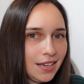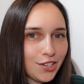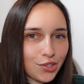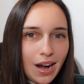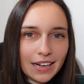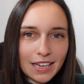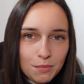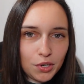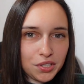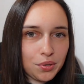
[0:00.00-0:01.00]
and tracking
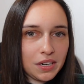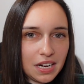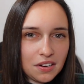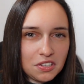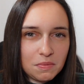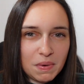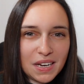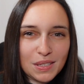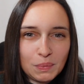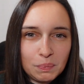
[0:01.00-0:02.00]
more tornadoes
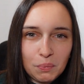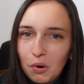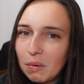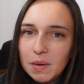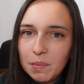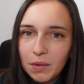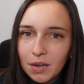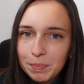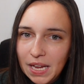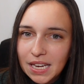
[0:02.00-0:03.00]
because more people are
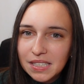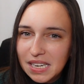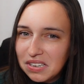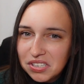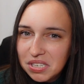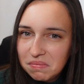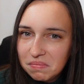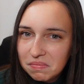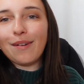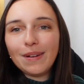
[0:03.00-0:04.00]
paying attention?
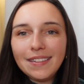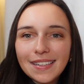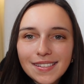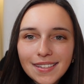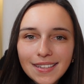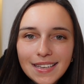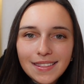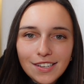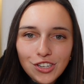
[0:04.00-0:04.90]
Now, realistically, this